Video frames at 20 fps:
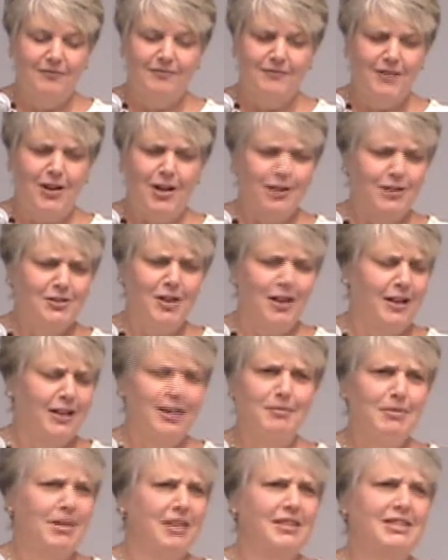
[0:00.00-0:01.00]
all talking
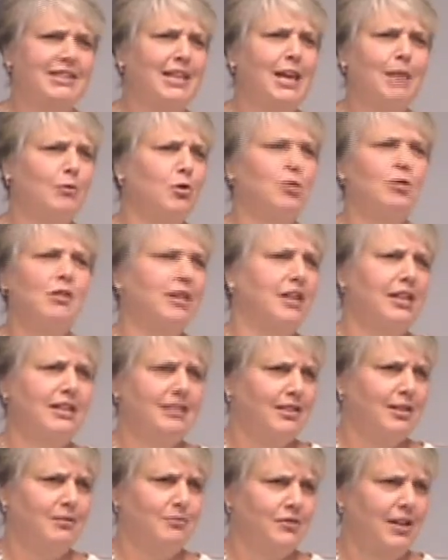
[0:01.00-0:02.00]
about the same quirky
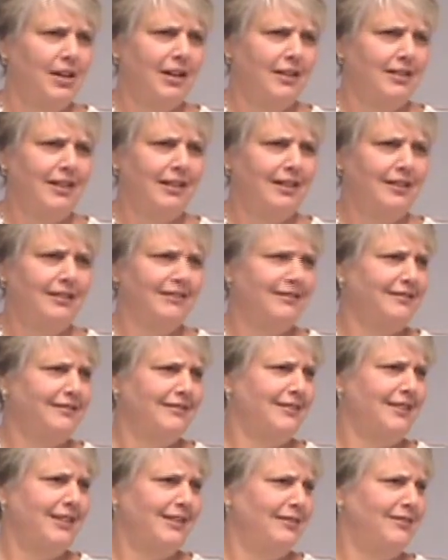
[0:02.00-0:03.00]
subject
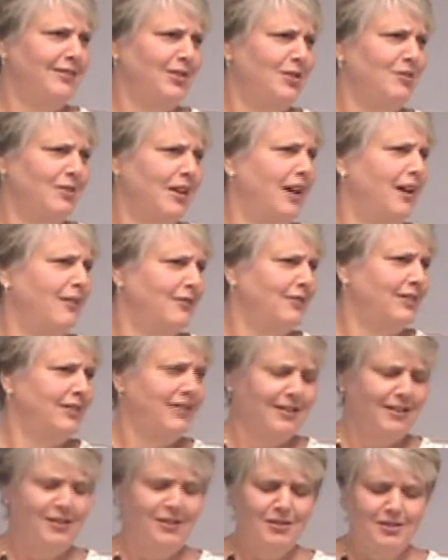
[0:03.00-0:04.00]
that you love, and
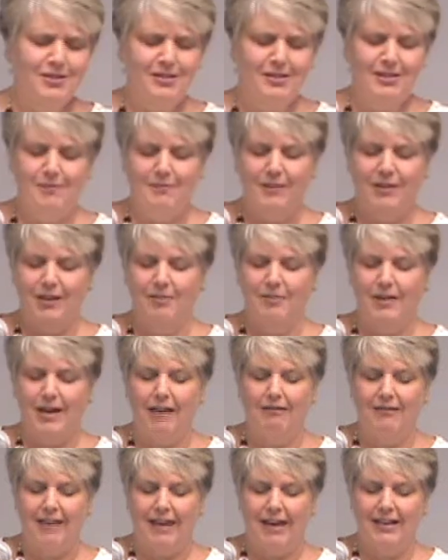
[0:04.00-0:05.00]
there's just something
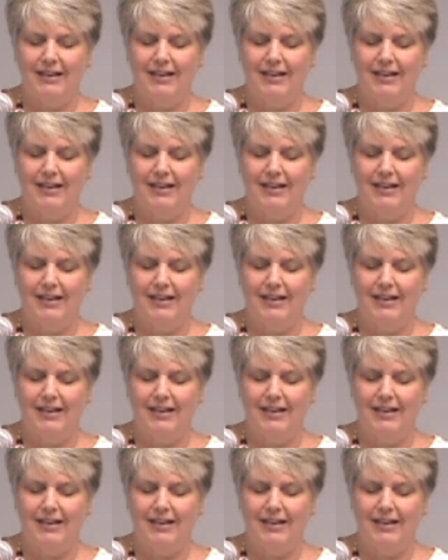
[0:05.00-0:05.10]
about that.